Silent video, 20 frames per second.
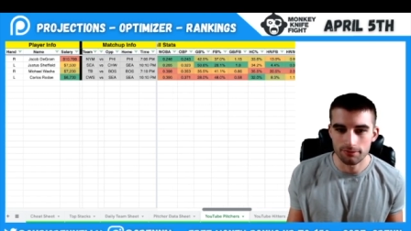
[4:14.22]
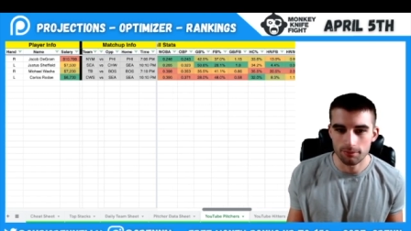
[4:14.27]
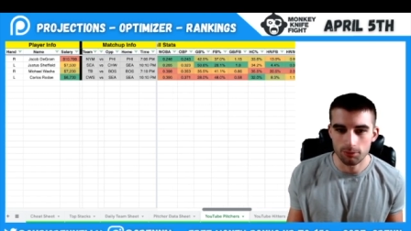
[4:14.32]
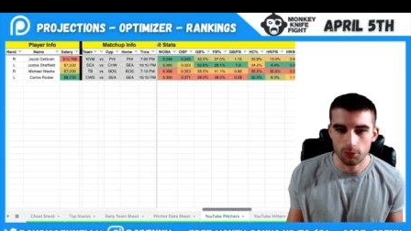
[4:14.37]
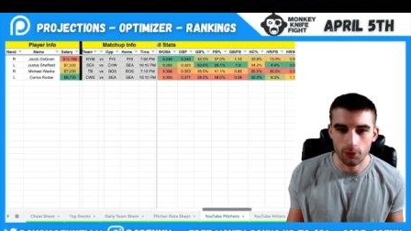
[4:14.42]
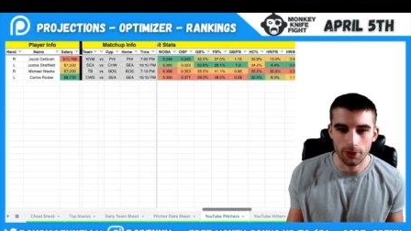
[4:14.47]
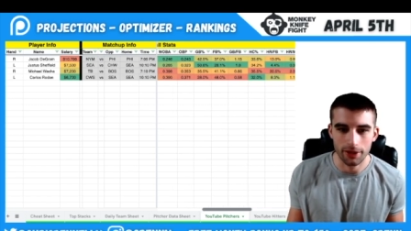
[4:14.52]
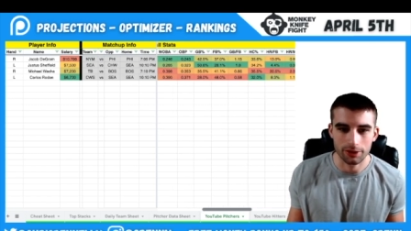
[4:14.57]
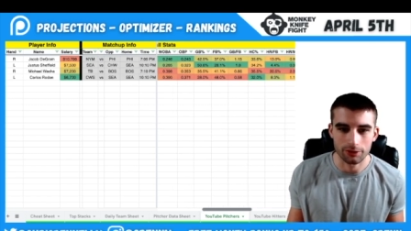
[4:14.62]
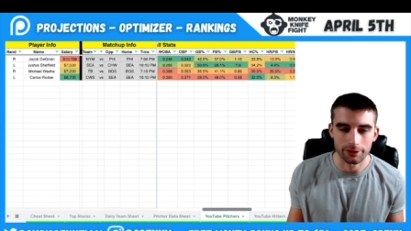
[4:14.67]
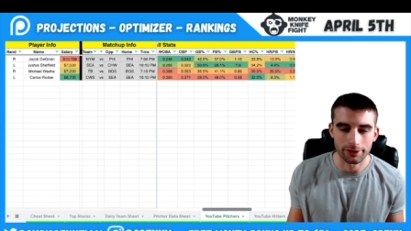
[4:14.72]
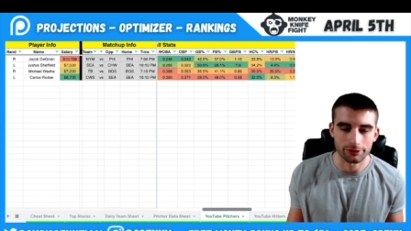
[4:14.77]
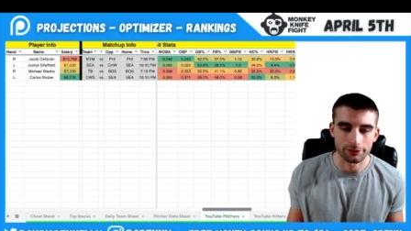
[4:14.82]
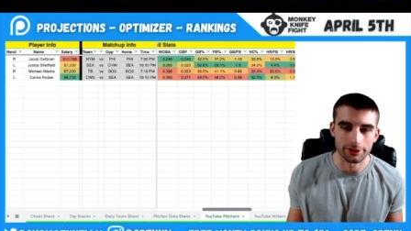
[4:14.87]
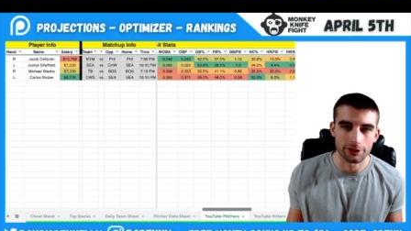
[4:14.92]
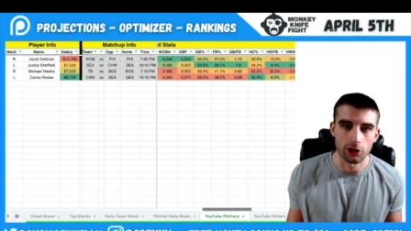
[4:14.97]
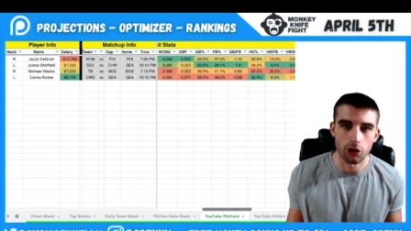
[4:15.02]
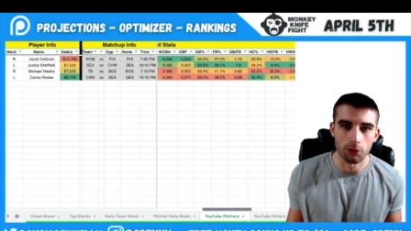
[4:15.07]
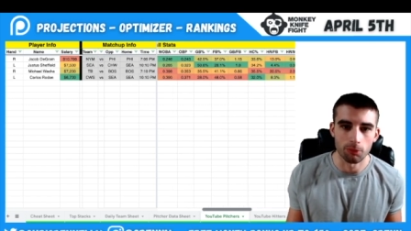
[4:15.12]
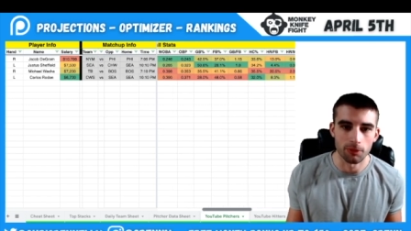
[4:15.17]
point three
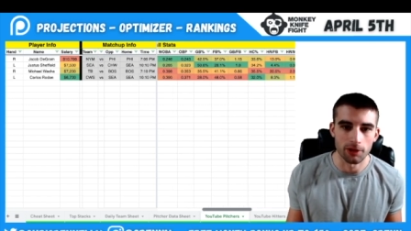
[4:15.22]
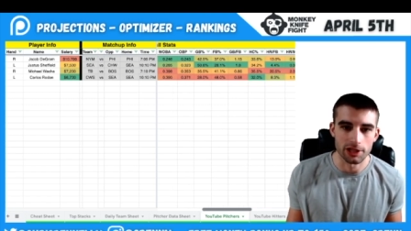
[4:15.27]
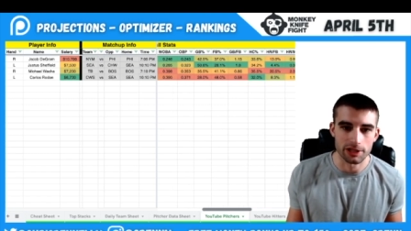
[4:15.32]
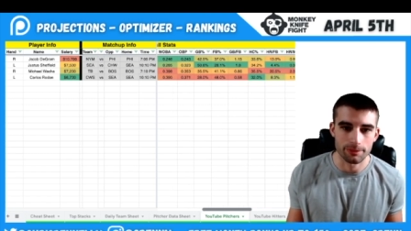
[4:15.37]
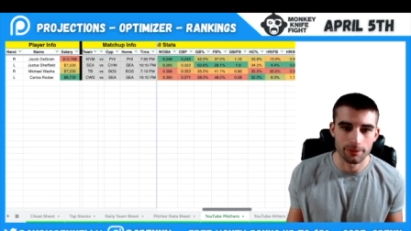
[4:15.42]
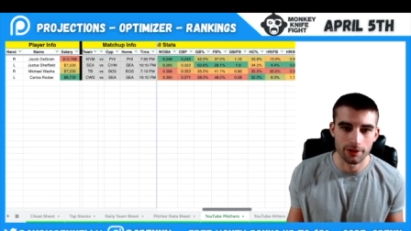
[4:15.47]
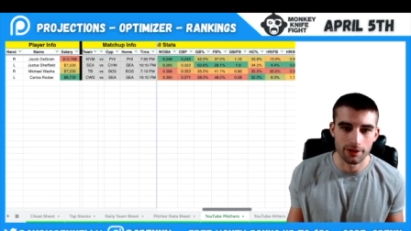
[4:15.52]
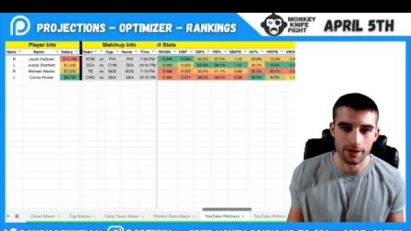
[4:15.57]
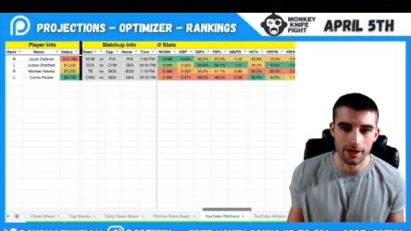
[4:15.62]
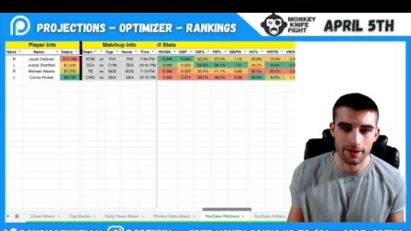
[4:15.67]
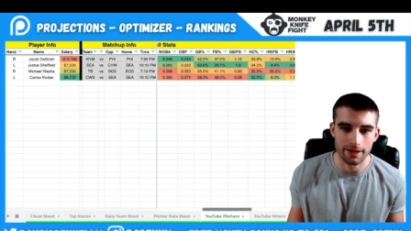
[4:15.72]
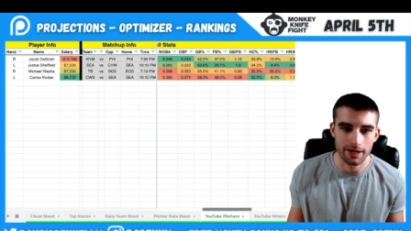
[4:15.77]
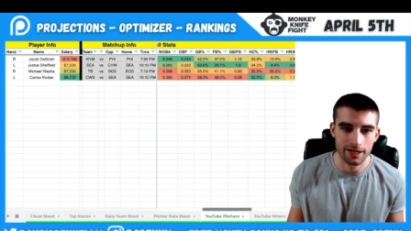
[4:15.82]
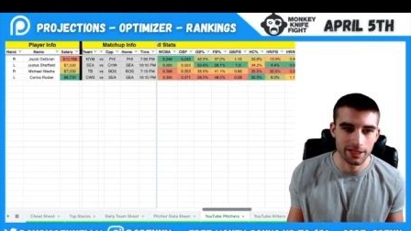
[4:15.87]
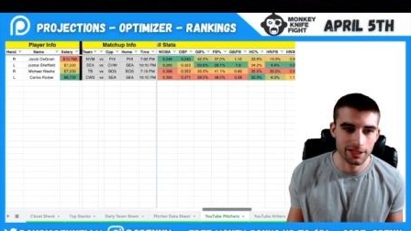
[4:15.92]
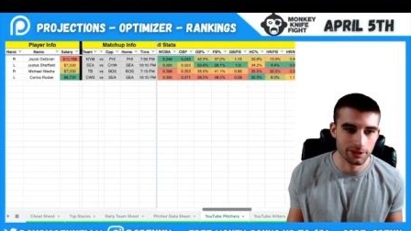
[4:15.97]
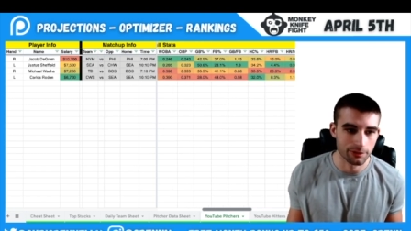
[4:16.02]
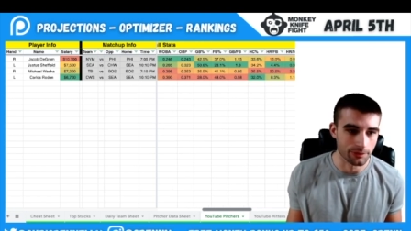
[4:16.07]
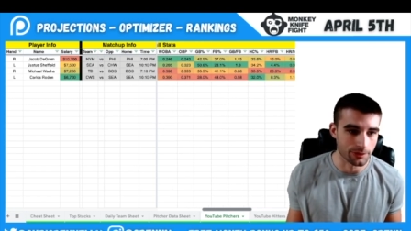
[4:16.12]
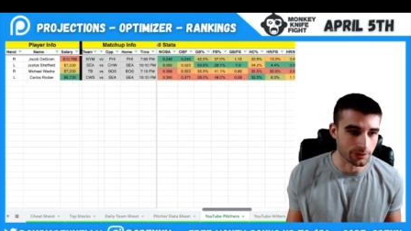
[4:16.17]
three home runs per nine
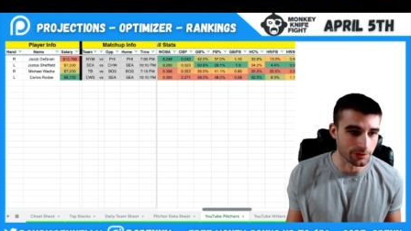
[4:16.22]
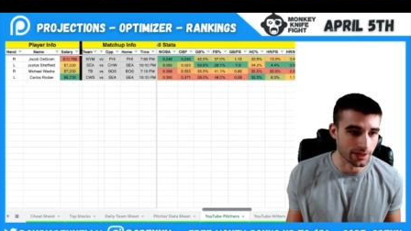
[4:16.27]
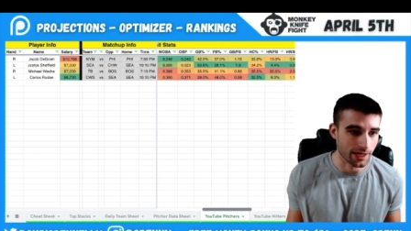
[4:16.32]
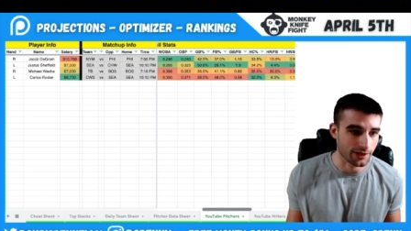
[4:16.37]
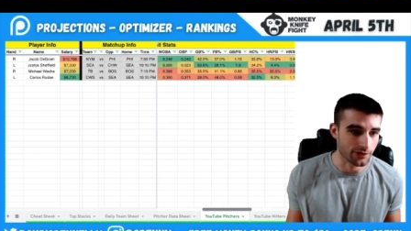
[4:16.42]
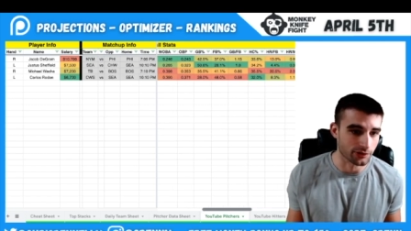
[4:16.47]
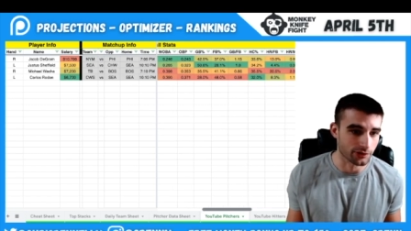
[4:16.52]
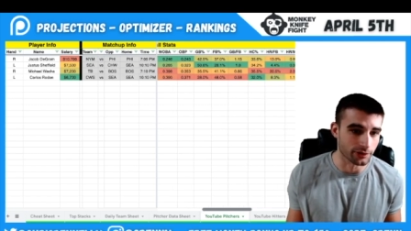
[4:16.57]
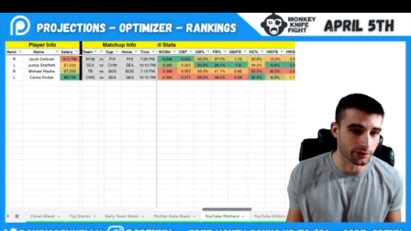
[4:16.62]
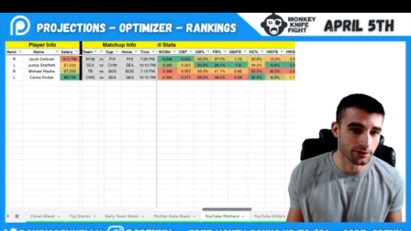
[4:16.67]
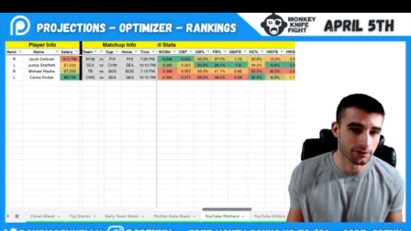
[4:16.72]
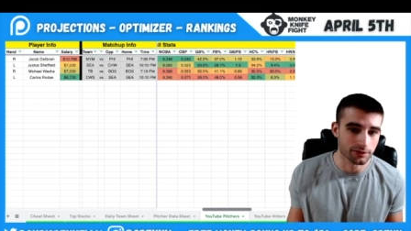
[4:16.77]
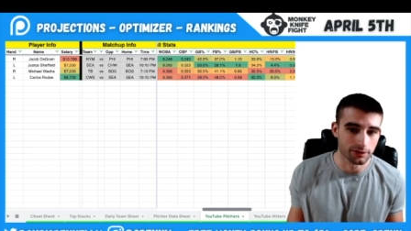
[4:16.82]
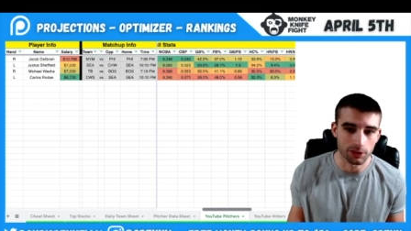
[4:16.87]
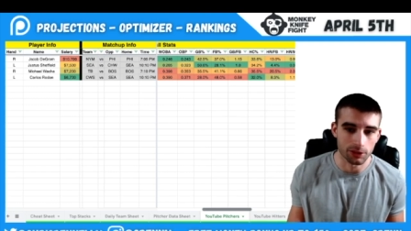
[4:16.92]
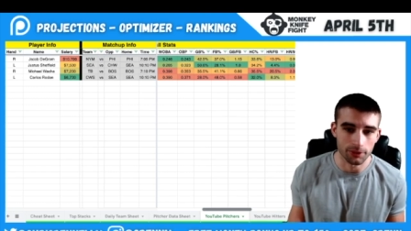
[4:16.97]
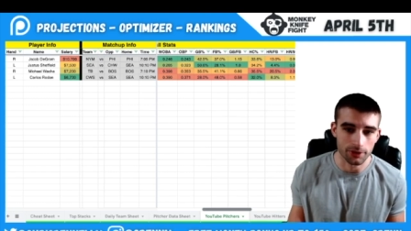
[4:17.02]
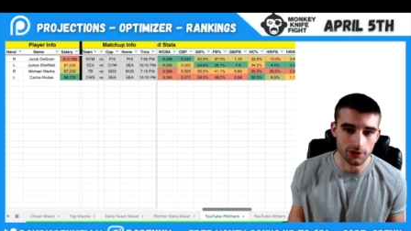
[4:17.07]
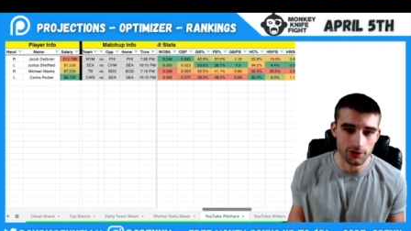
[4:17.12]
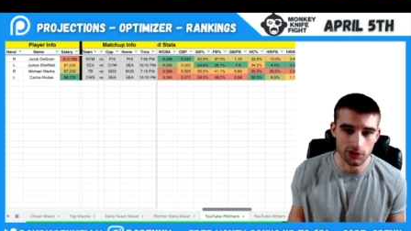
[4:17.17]
innings, which is actually
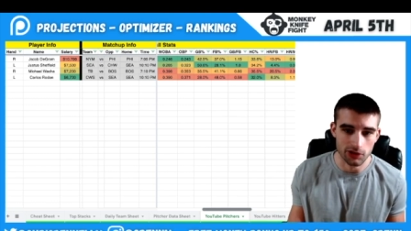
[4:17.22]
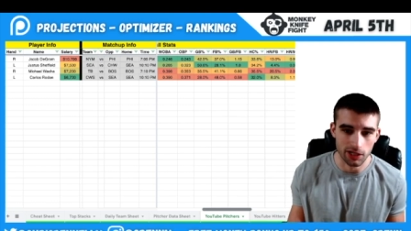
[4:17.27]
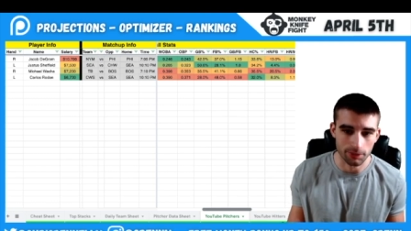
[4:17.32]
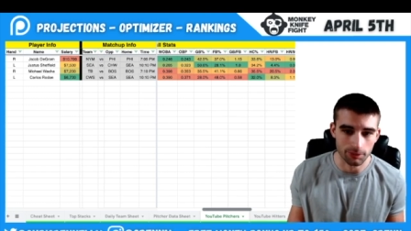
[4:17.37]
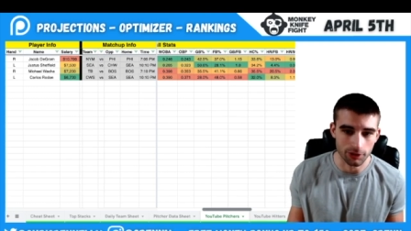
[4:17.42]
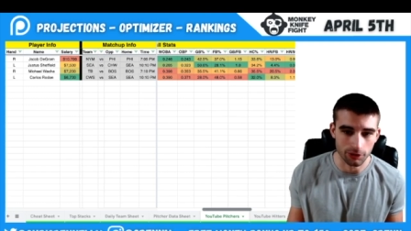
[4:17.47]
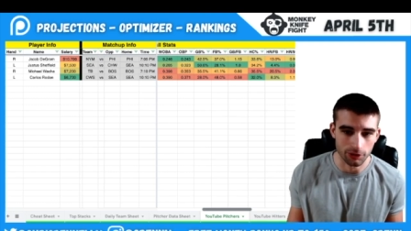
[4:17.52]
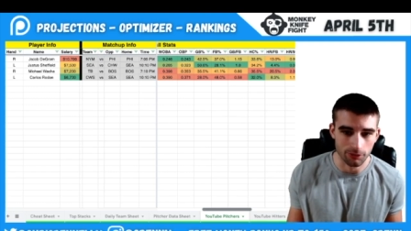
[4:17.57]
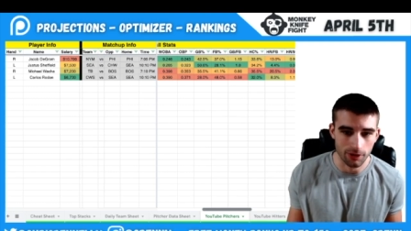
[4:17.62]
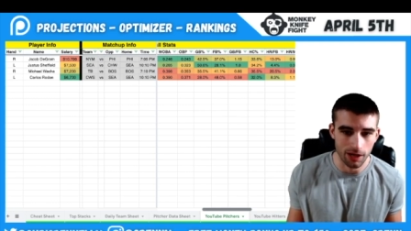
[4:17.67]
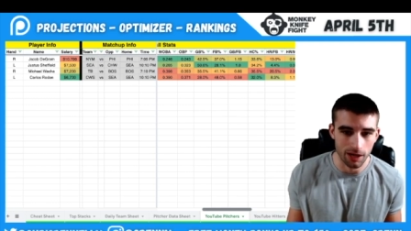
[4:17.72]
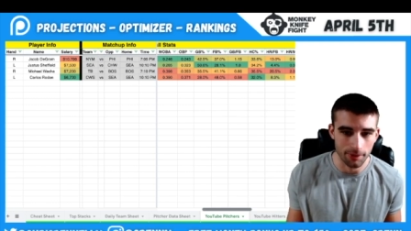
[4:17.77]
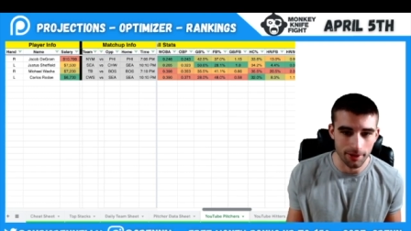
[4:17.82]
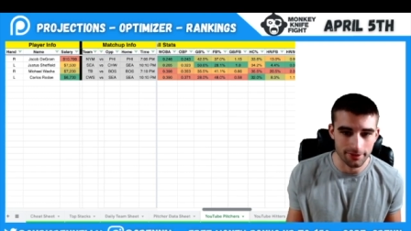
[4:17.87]
lower than Jacob DeGrom.